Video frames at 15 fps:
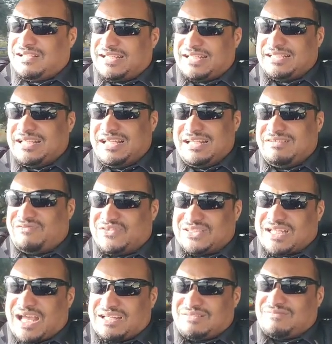And then if
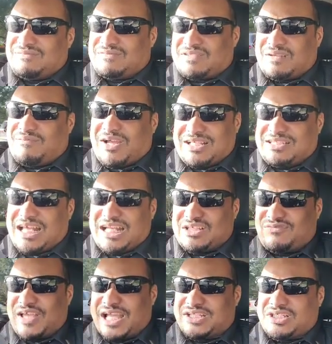it's not to my
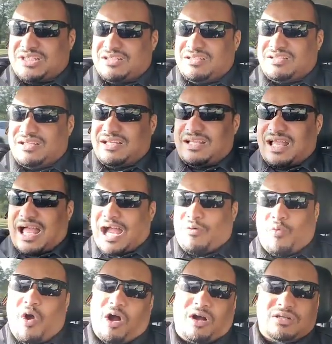satisfaction, I
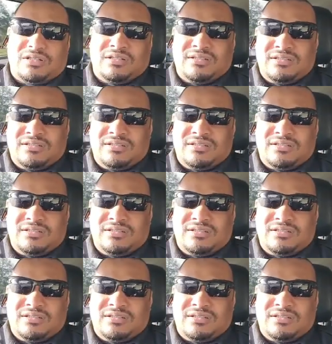walk.